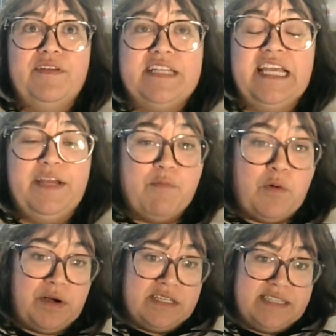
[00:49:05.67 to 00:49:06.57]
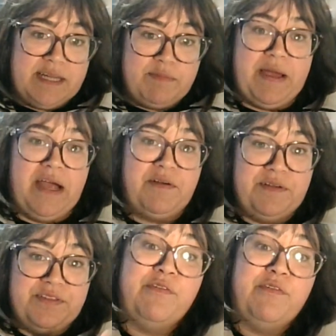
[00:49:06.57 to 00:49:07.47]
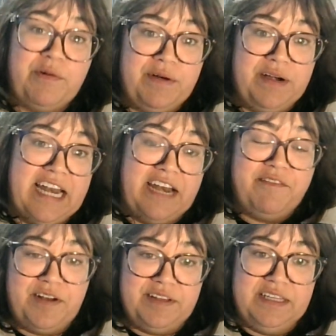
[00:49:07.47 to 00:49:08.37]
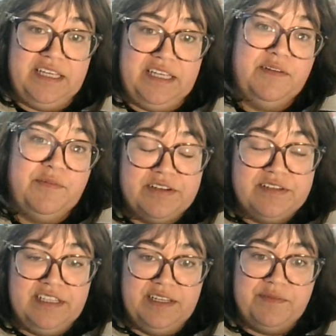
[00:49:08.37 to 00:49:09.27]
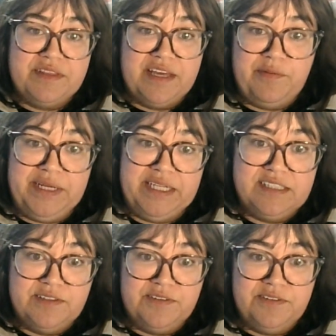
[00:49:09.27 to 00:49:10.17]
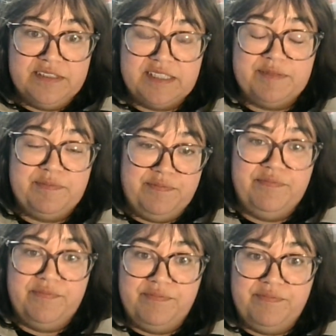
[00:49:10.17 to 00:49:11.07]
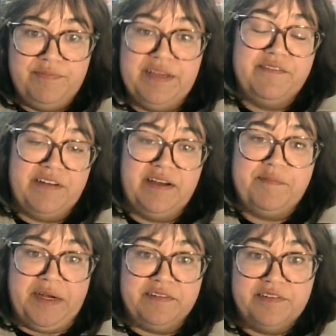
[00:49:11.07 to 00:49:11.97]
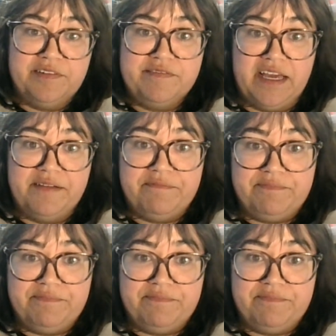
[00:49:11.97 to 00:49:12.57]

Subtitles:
taking more steps backward than forward inadvertently when you're dealing with that weed. So just being very mindful of that.